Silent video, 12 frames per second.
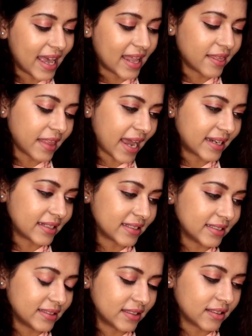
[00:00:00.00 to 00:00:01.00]
and that
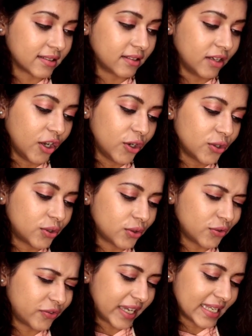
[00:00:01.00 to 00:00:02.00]
is the
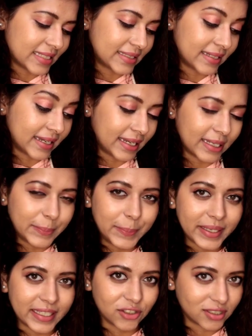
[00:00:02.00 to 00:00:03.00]
Too Faced
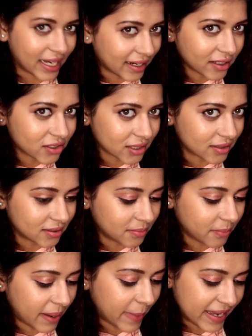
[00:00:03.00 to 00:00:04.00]
Lip
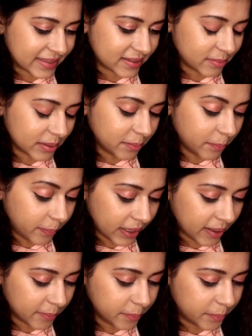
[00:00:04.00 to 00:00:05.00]
Injection Maximum
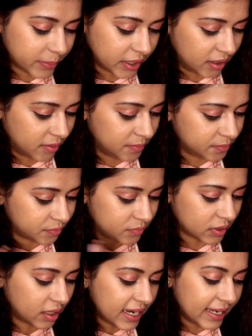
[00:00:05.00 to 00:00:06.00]
Plump
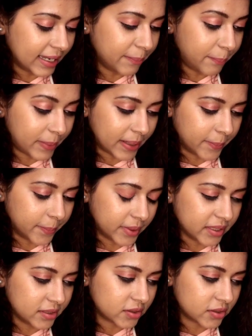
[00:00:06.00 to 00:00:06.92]
Lip Plumper.